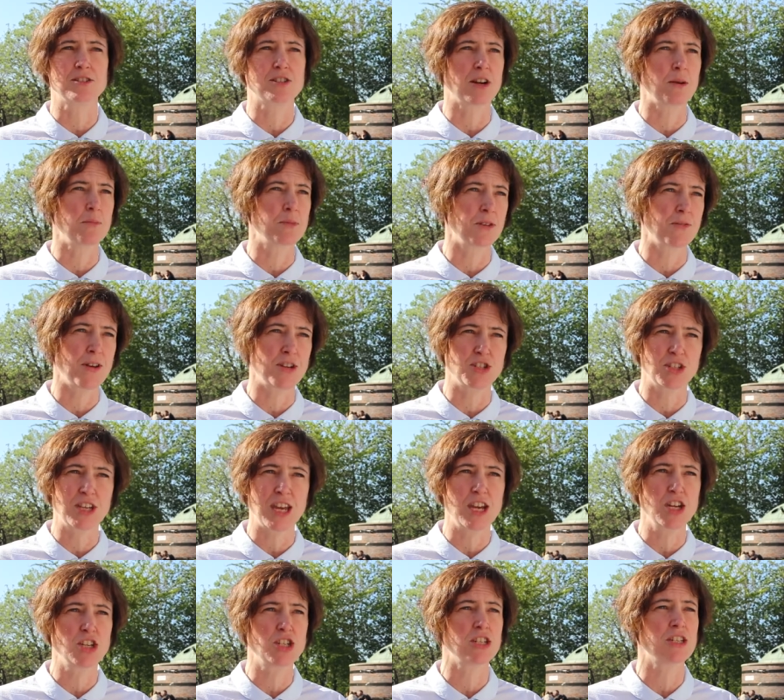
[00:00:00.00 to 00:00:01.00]
in terms of
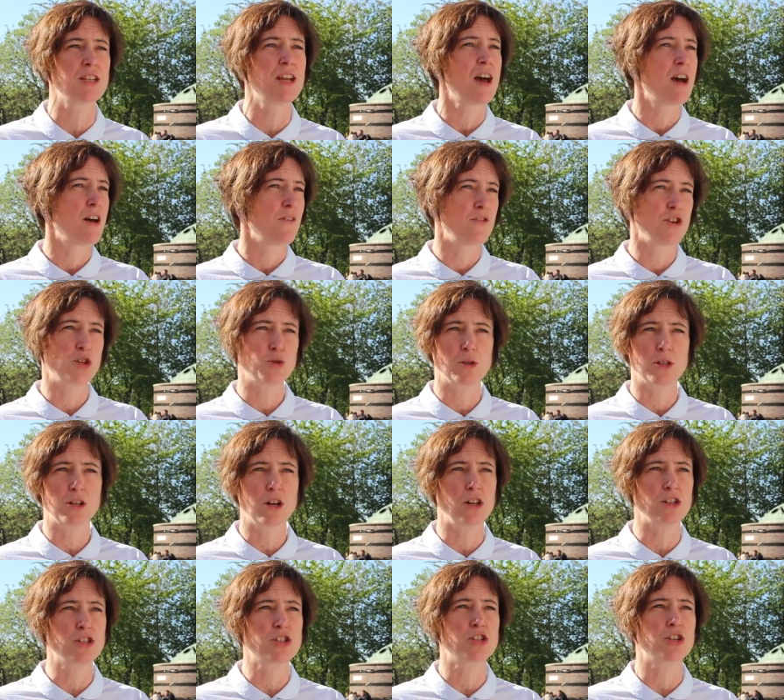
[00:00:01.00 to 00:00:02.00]
education, visual
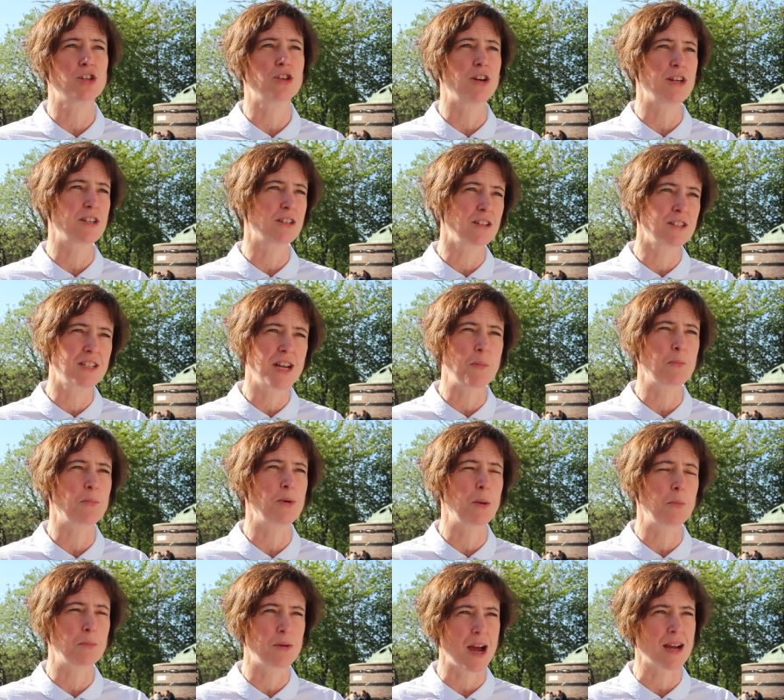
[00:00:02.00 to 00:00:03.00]
culture and
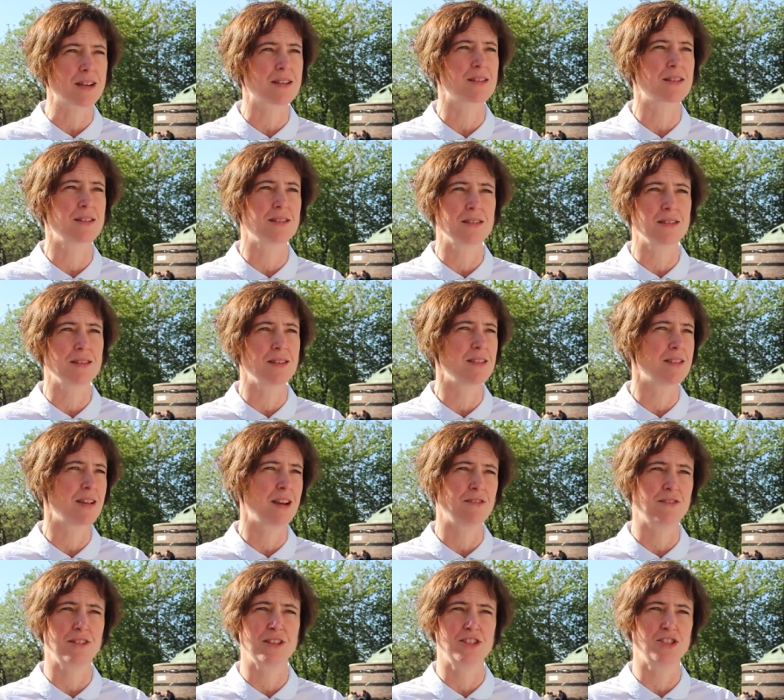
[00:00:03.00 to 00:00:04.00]
contemporary practices in these
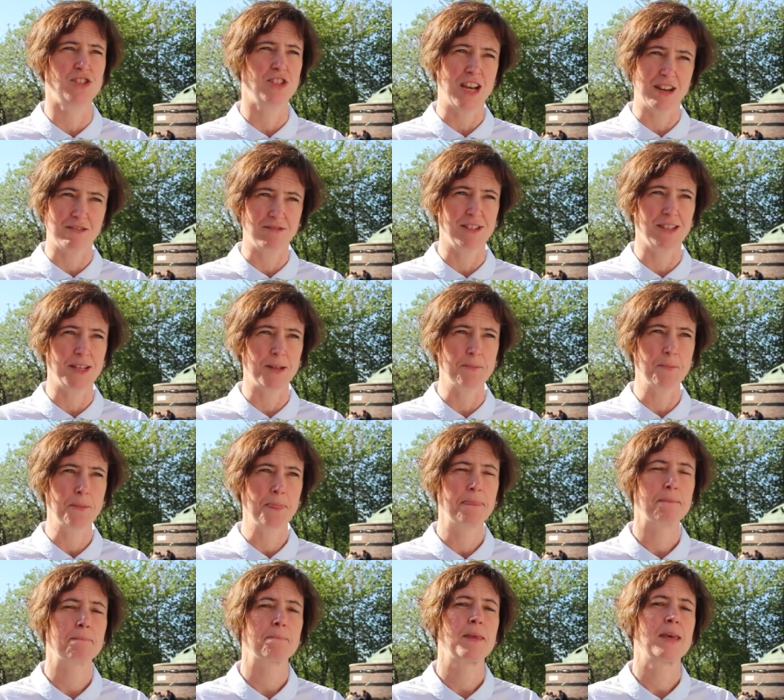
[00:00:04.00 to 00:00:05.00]
areas generally.
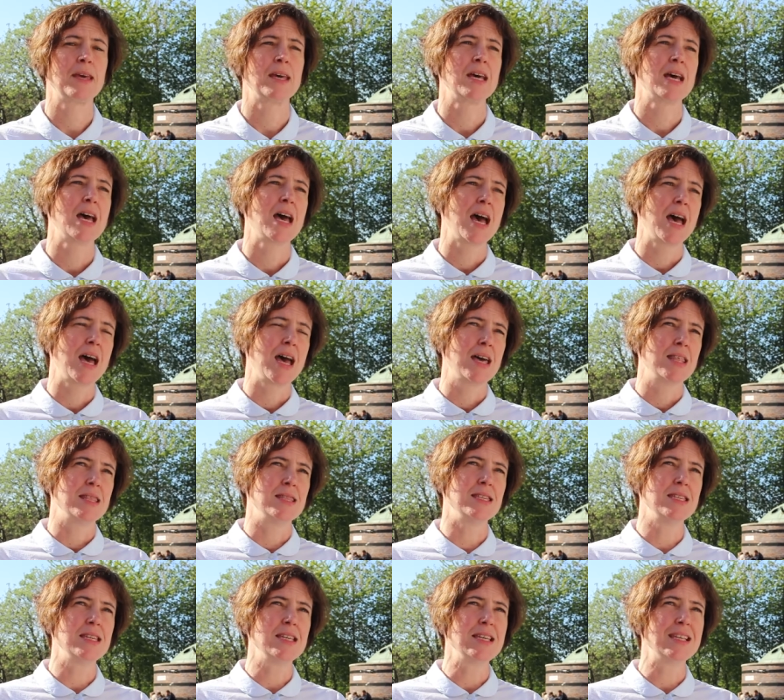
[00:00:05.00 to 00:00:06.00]

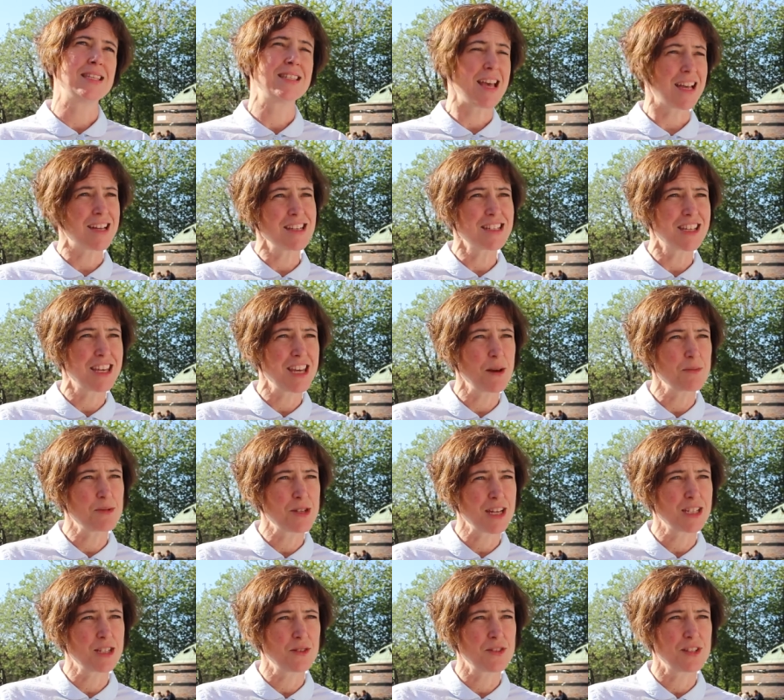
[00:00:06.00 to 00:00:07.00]
The second key
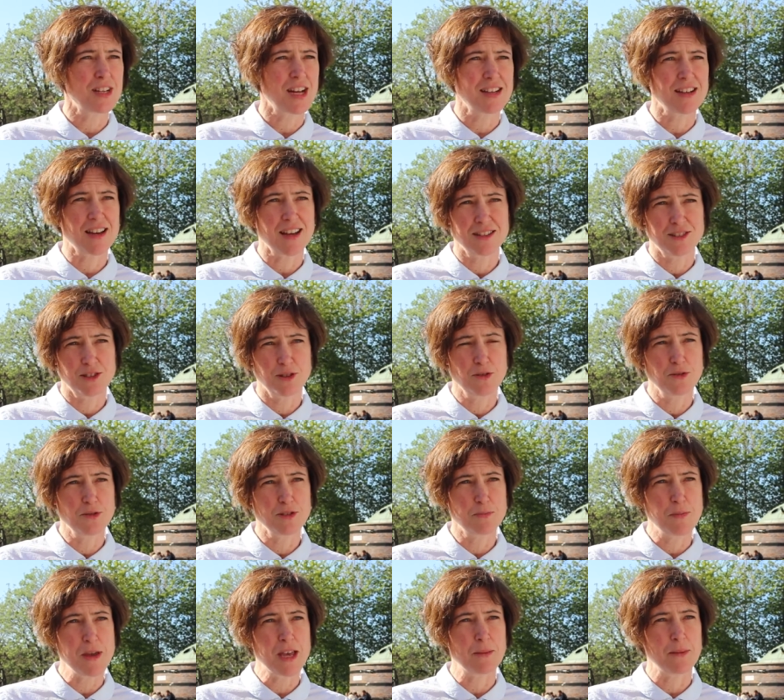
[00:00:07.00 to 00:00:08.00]
objective that I'd like to
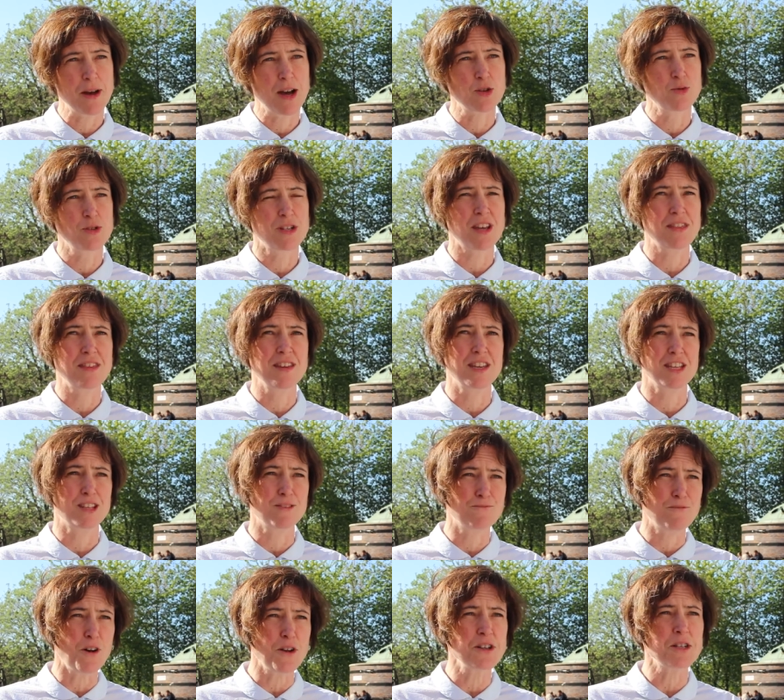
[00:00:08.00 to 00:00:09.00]
speak about, which I think
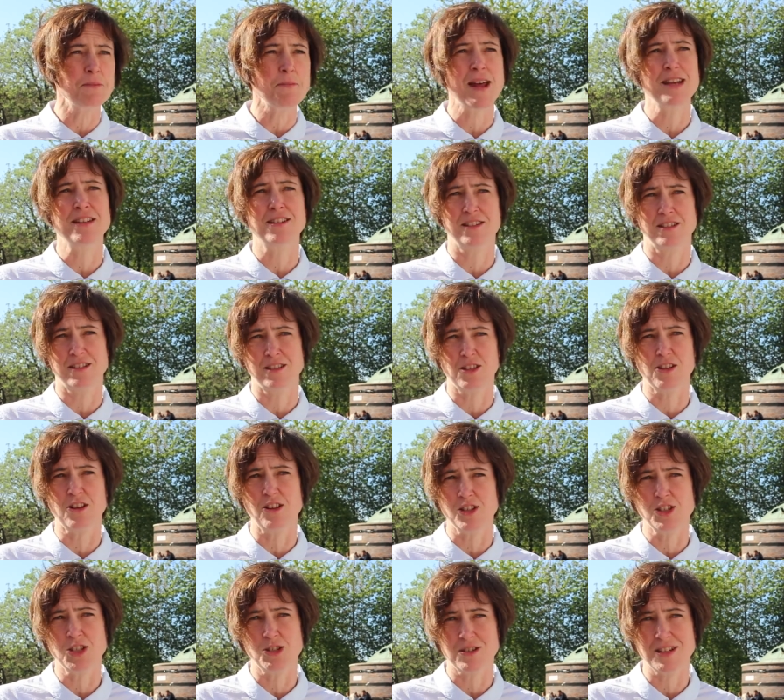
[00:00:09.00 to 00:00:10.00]
is fundamental to the
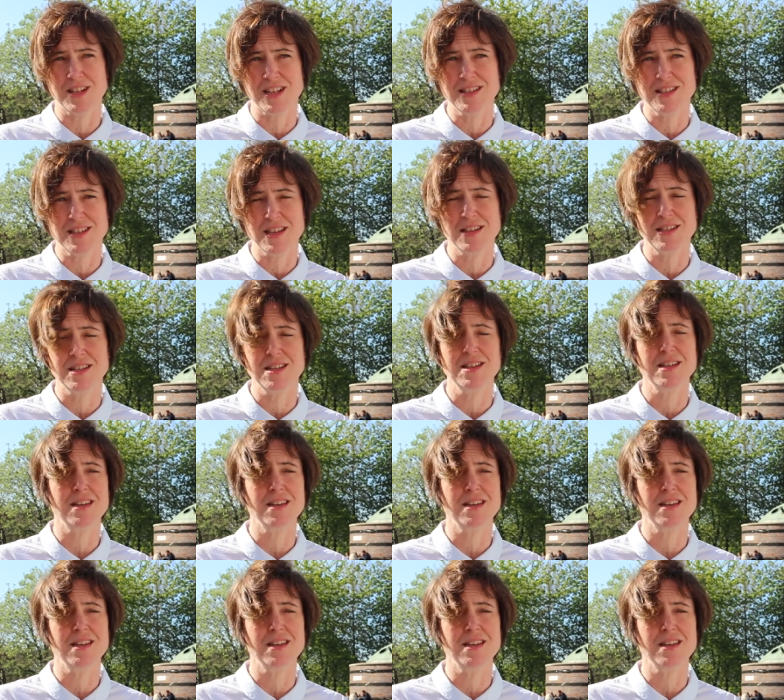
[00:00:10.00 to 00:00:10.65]
culture at NCAD,